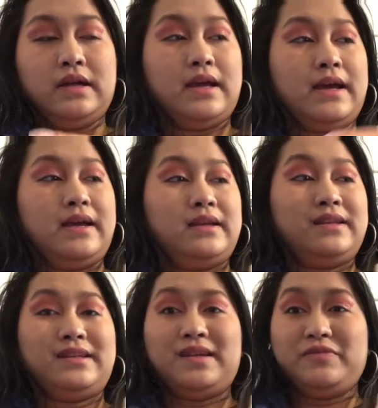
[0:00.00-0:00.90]
And
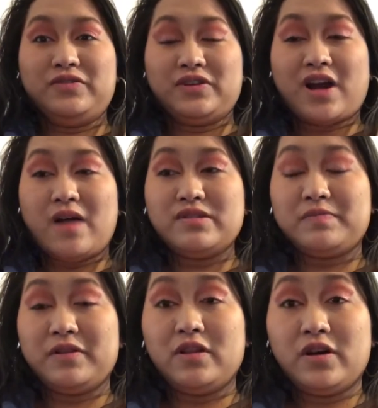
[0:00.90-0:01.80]
yeah, let me know in the comments
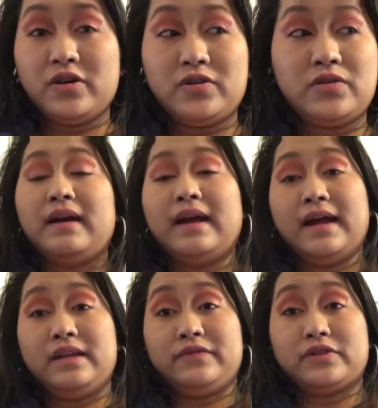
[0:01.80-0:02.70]
below,
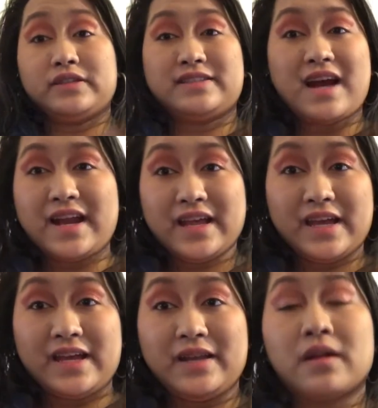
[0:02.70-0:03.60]
and if you're
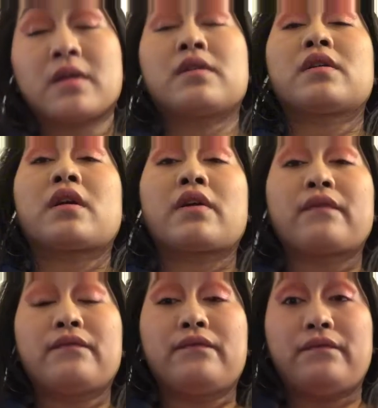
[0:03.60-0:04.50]
excited
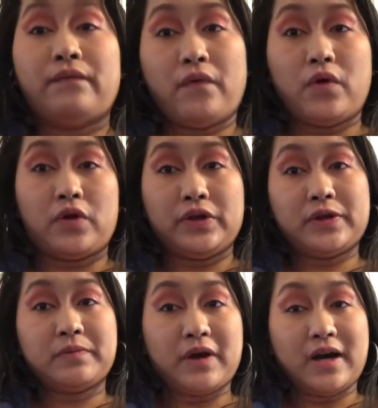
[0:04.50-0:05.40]
for
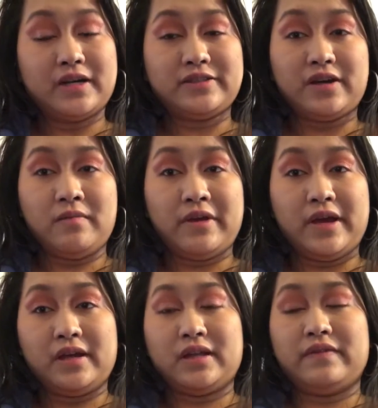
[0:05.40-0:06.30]
your box
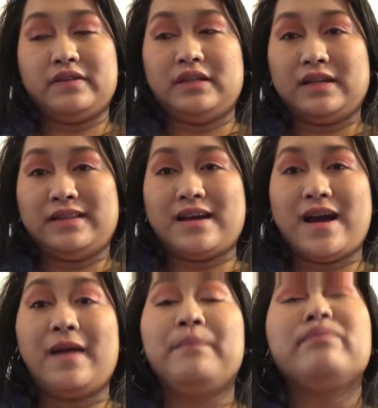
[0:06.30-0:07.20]
coming and everything like
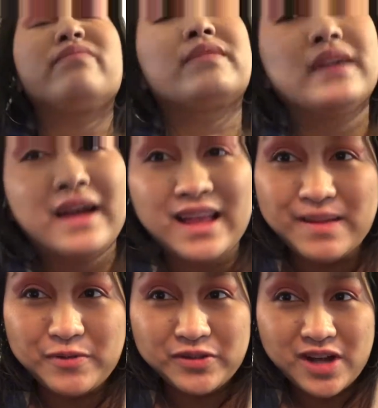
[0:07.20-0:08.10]
that. And let
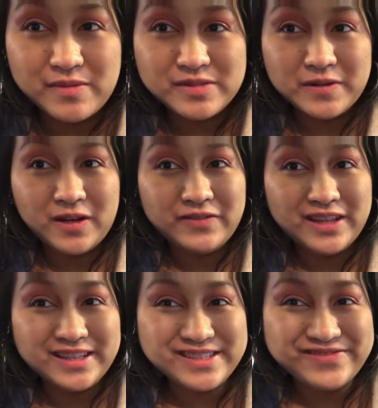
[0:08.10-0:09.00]
me know in the comments below if you
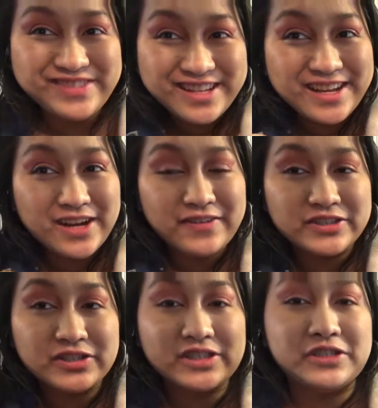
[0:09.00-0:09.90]
like this video, if I
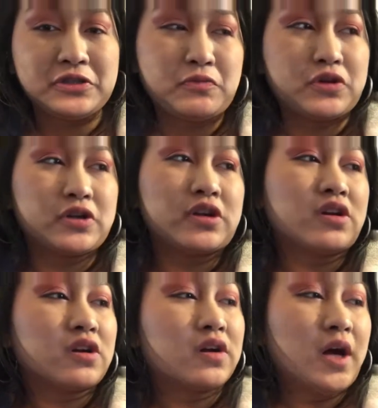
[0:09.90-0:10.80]
should continue more
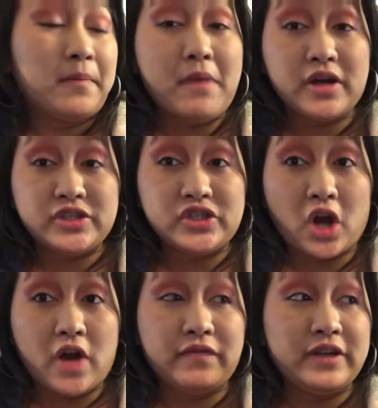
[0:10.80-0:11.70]

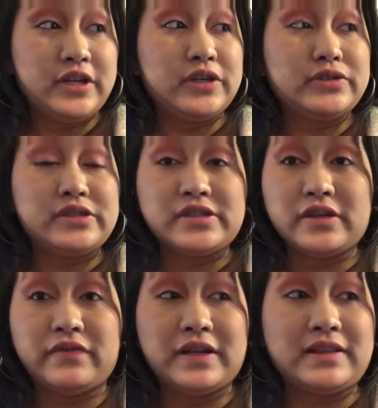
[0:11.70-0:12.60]
boxycharm videos and
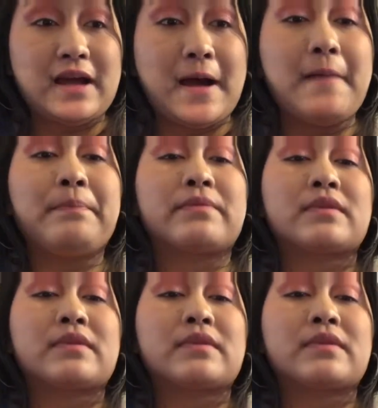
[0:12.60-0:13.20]
stuff like that.